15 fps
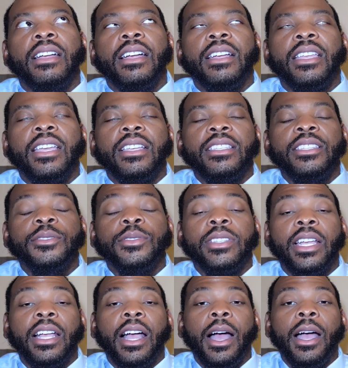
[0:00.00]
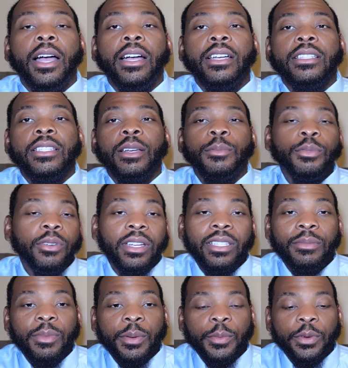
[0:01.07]
I guess it was like a
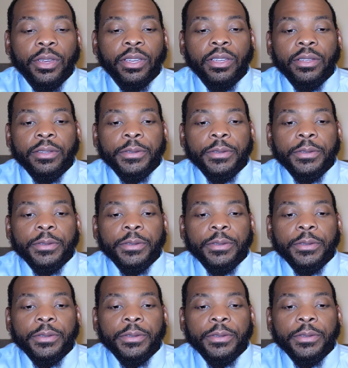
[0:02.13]
suppressed memory,